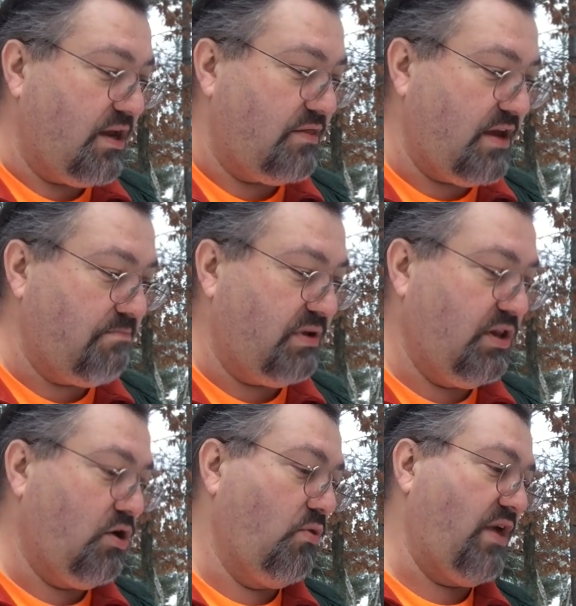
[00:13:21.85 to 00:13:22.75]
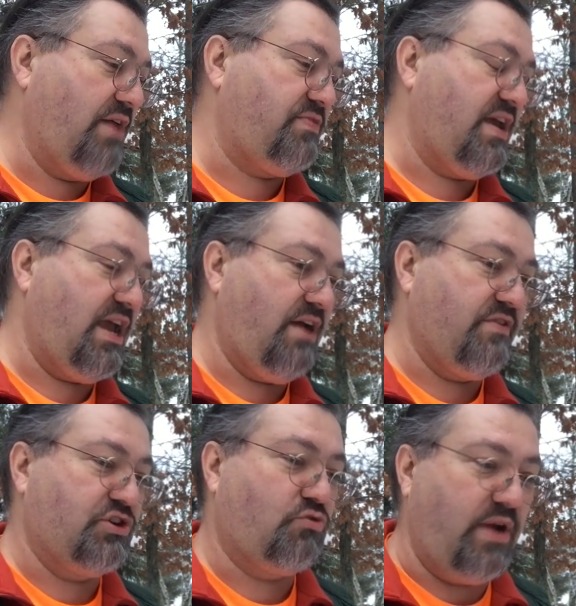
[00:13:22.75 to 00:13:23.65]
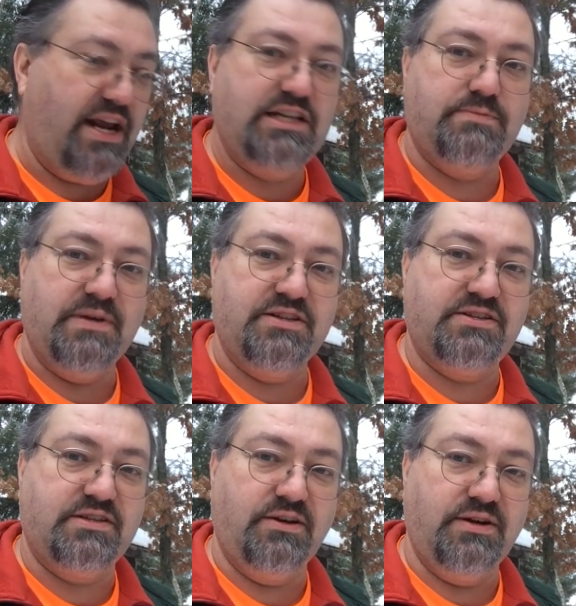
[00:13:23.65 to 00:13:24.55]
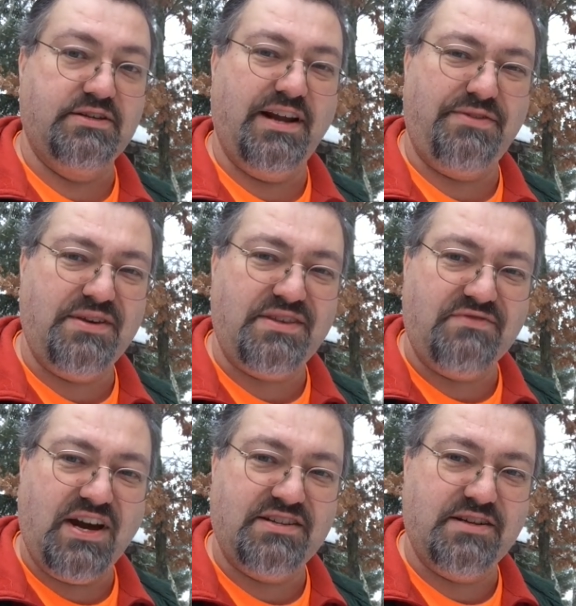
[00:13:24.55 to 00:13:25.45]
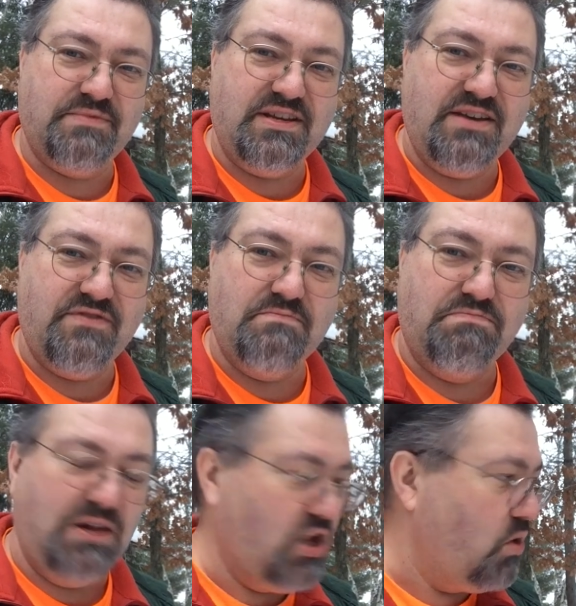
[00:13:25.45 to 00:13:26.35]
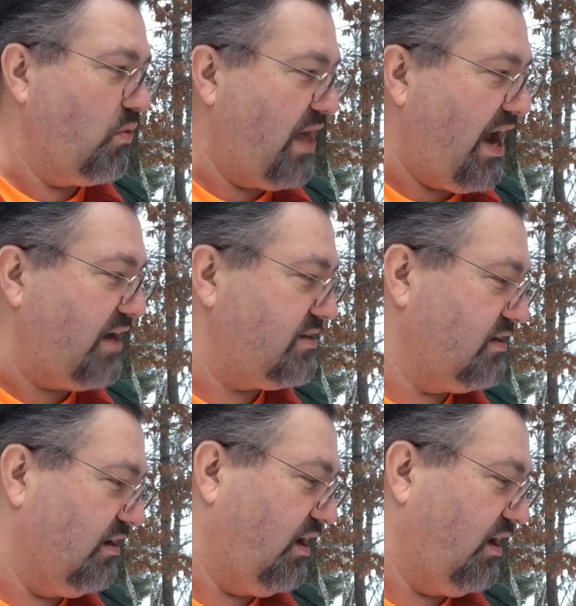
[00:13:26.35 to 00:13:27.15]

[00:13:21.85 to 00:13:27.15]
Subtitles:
and then below that they have a tradesman series, and I think they've got something even below that.